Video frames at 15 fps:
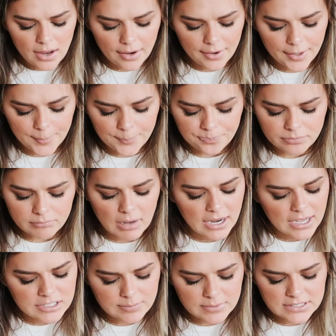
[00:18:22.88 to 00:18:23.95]
um, my
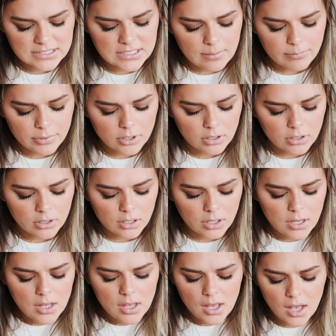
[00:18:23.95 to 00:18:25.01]
husband's
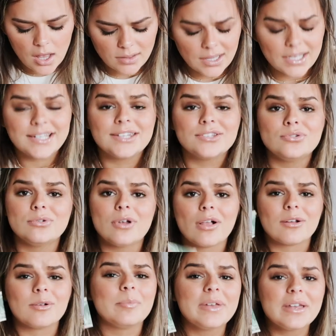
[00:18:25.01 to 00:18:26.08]
number, a lucky
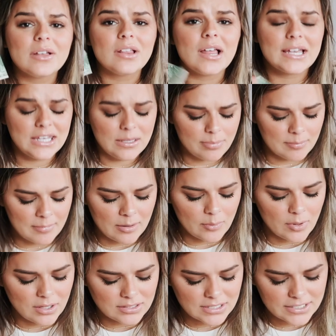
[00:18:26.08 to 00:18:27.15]
$2 bill I keep in my
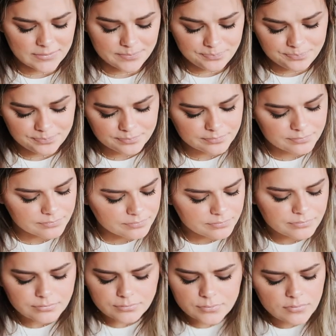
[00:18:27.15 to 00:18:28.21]
wallet,
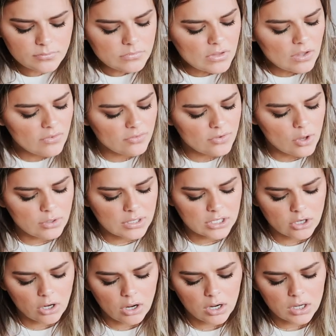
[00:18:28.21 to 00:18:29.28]
voting
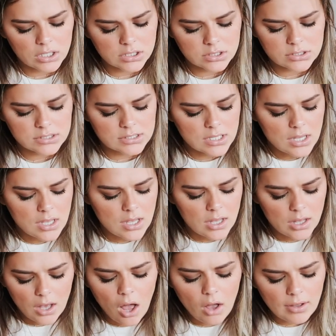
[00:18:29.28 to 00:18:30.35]
cards,
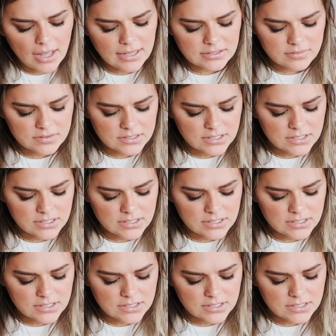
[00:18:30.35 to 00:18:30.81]
all kinds of